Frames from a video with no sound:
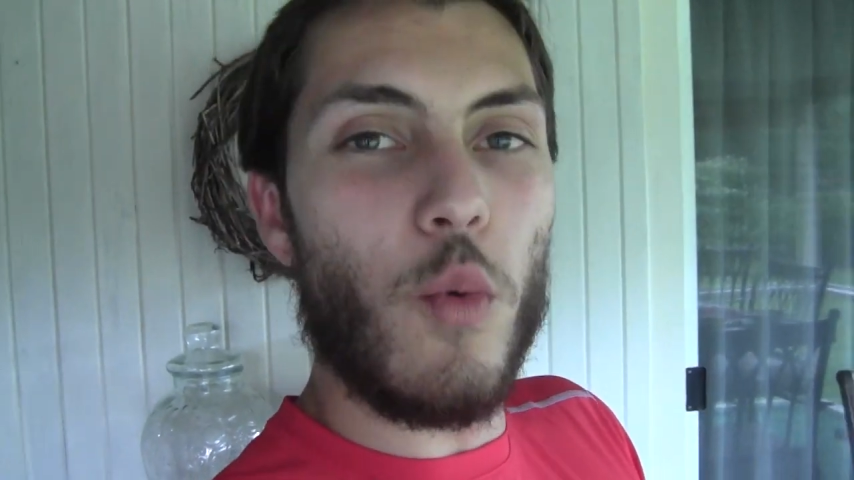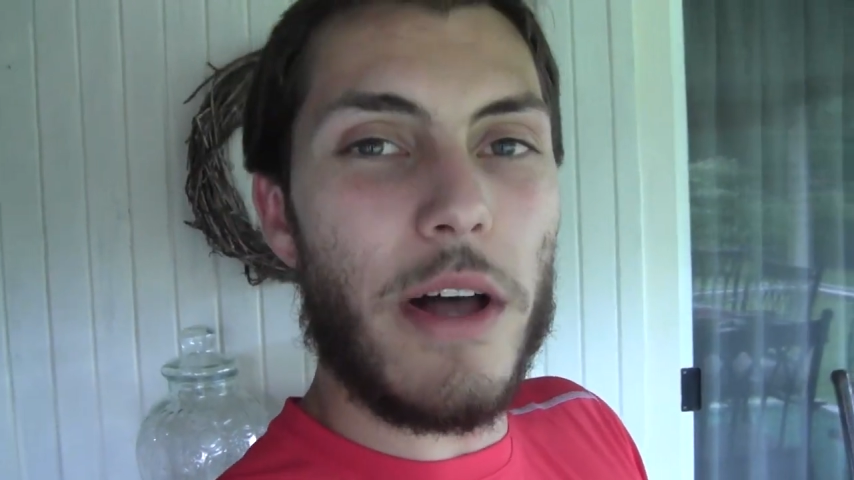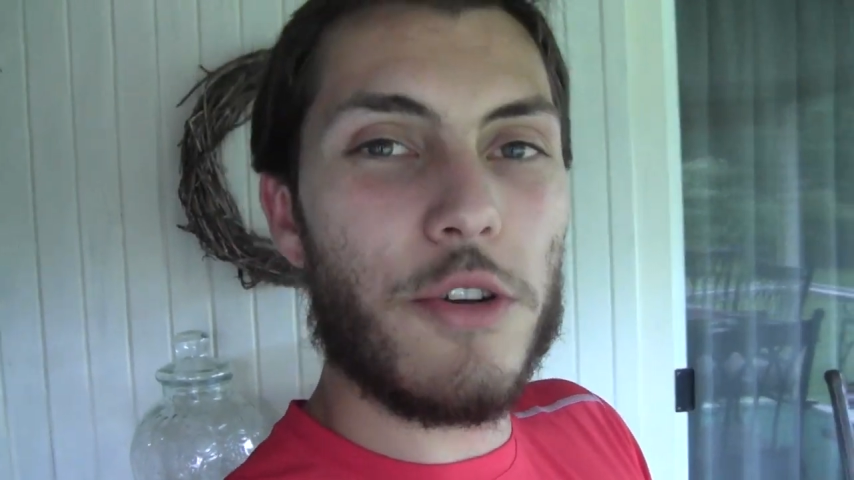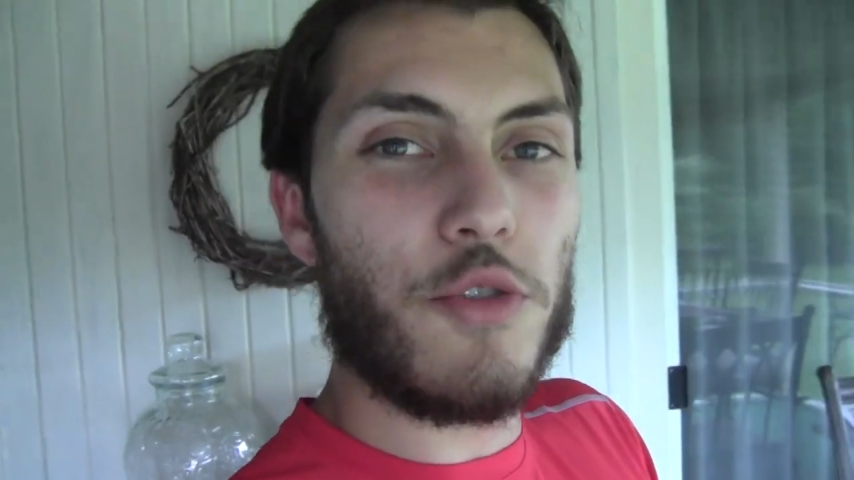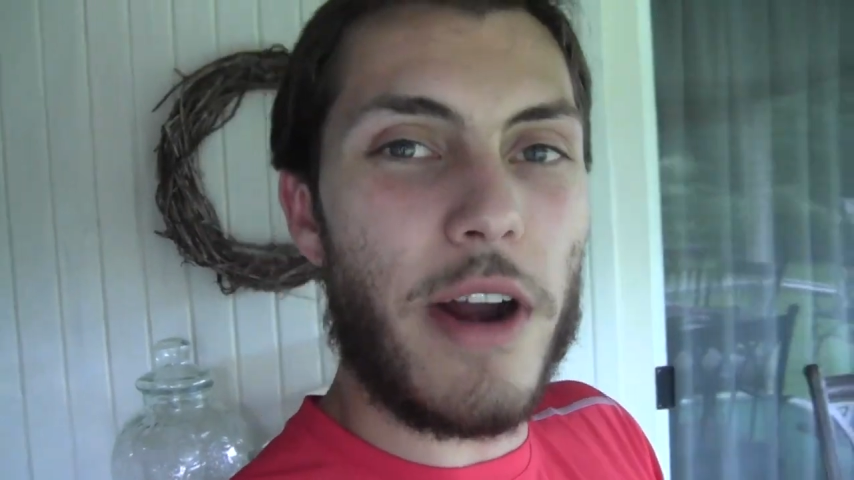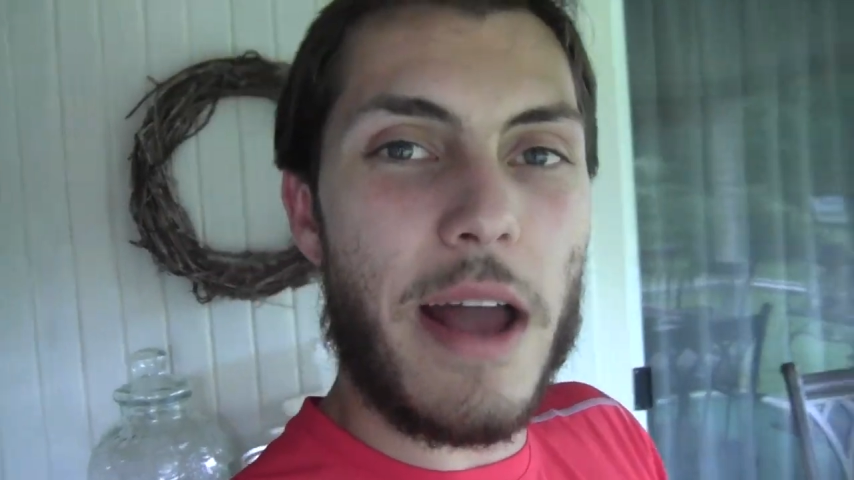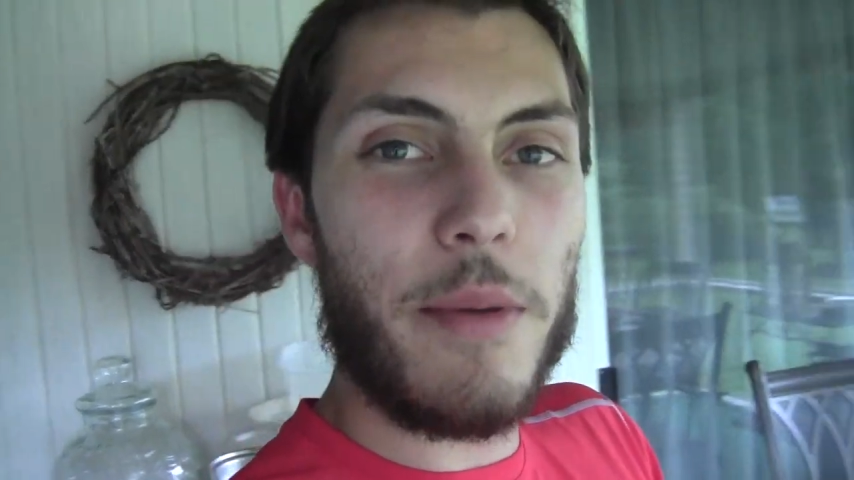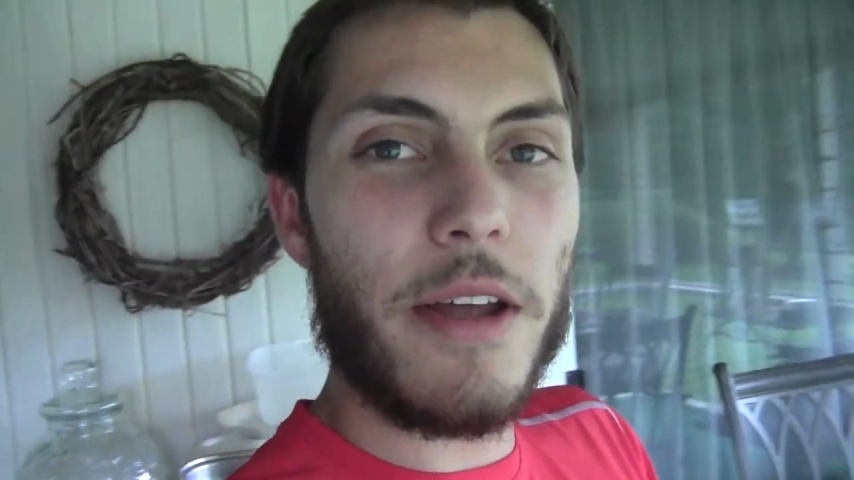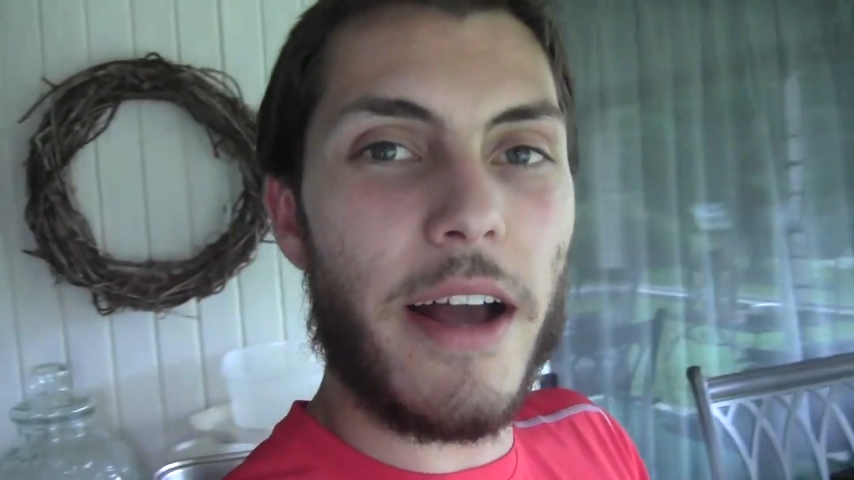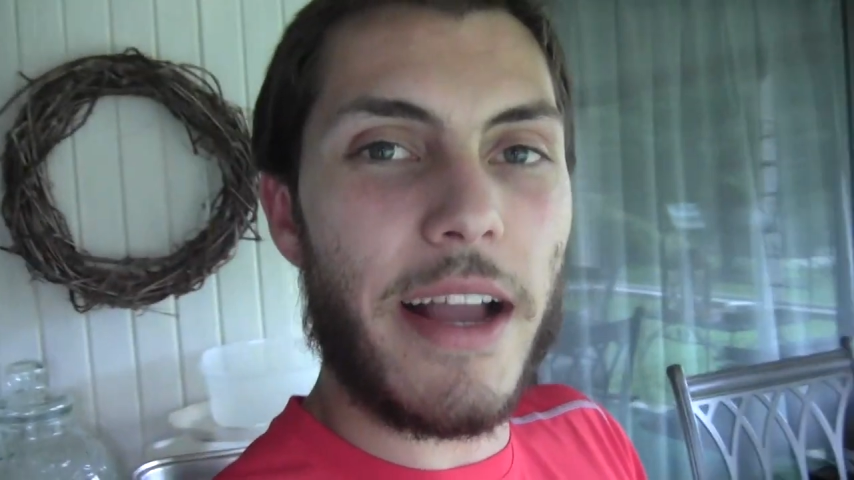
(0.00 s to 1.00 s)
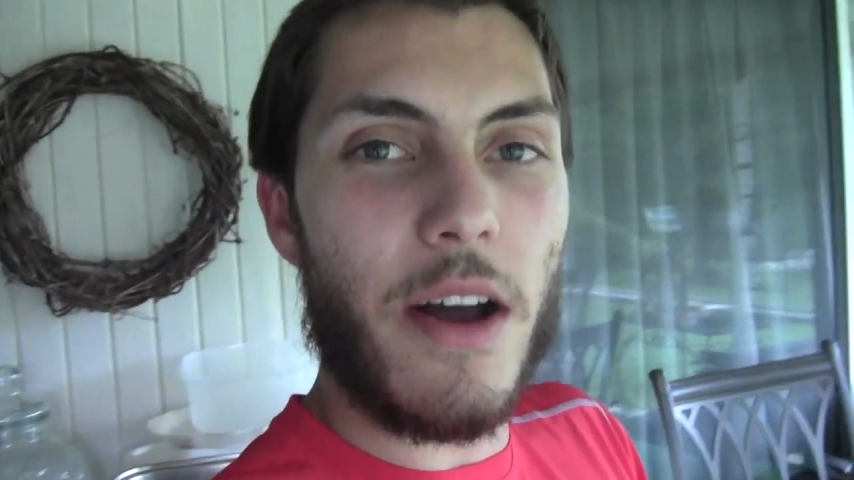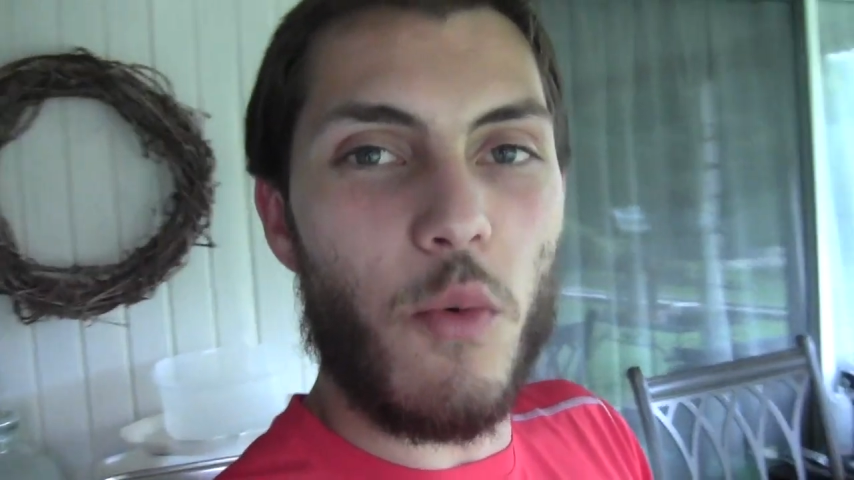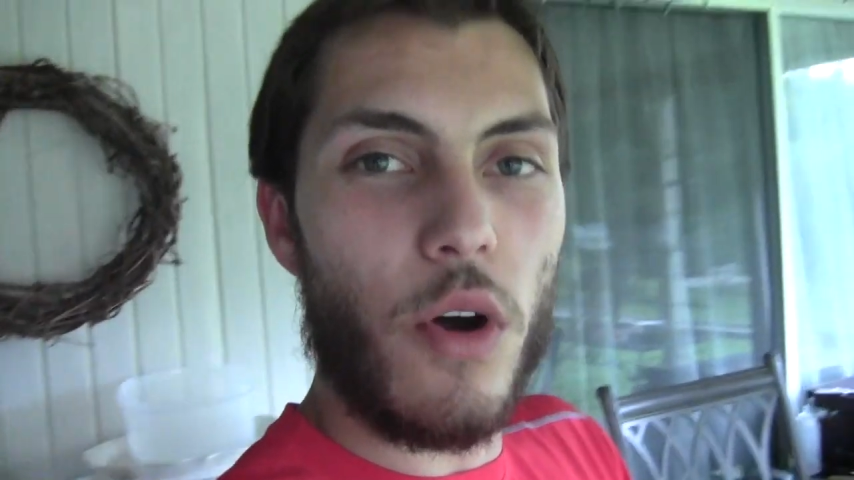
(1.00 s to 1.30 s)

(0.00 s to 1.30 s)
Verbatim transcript: Welsh rabbit, I got